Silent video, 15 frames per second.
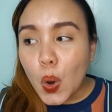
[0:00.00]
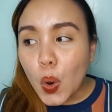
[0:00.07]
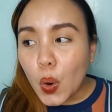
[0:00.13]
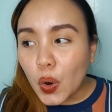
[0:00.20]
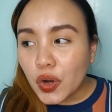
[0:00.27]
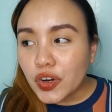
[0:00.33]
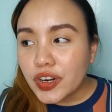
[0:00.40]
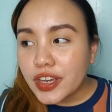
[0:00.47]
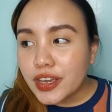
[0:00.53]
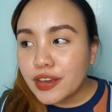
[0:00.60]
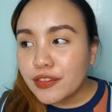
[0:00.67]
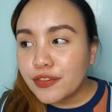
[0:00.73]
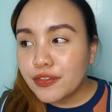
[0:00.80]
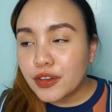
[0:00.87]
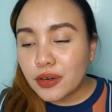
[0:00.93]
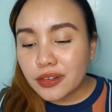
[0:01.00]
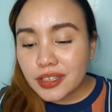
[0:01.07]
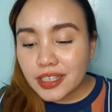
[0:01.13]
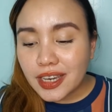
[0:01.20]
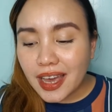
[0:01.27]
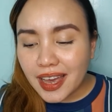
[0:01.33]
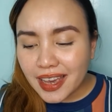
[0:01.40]
or if
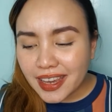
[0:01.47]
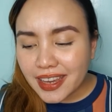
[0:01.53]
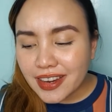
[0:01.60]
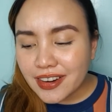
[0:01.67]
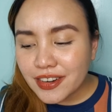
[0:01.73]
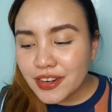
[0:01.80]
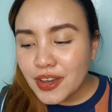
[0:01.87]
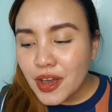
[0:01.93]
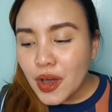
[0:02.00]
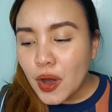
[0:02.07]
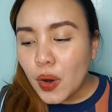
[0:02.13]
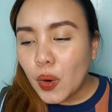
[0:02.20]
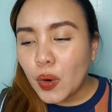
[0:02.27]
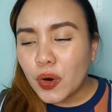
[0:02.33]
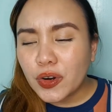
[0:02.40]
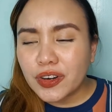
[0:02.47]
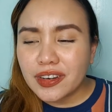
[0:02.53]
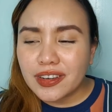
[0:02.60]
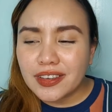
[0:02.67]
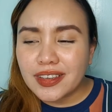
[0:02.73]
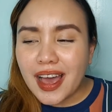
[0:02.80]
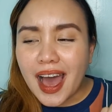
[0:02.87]
you're tired or
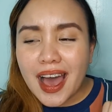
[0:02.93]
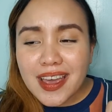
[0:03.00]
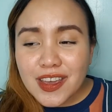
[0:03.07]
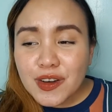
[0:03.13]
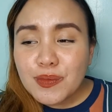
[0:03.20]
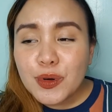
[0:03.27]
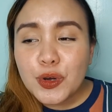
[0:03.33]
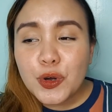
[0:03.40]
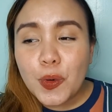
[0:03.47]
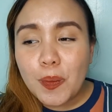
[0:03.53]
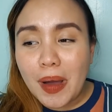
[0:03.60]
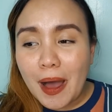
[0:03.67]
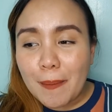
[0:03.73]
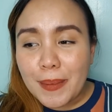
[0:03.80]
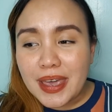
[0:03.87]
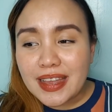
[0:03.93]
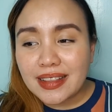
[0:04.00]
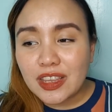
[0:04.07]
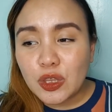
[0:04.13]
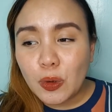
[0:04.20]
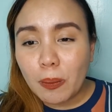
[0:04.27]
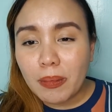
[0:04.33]
ayaw mong
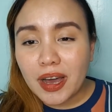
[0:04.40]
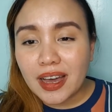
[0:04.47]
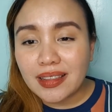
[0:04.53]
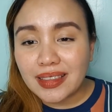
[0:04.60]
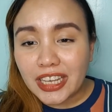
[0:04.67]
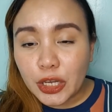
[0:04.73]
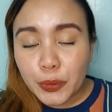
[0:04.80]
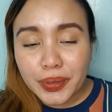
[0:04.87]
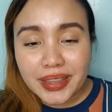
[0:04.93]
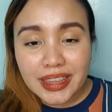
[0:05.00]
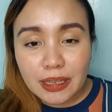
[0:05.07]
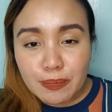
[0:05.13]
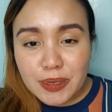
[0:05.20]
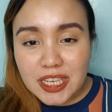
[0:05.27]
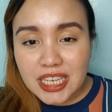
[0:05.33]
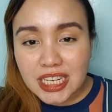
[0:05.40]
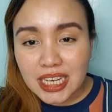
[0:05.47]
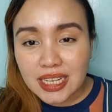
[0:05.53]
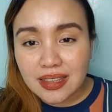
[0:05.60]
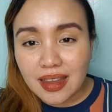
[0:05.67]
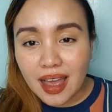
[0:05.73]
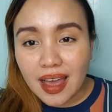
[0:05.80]
gumamit ng mga liquid
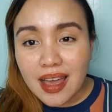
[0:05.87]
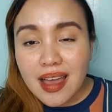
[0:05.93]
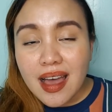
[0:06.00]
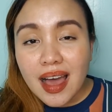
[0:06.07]
lipstick na,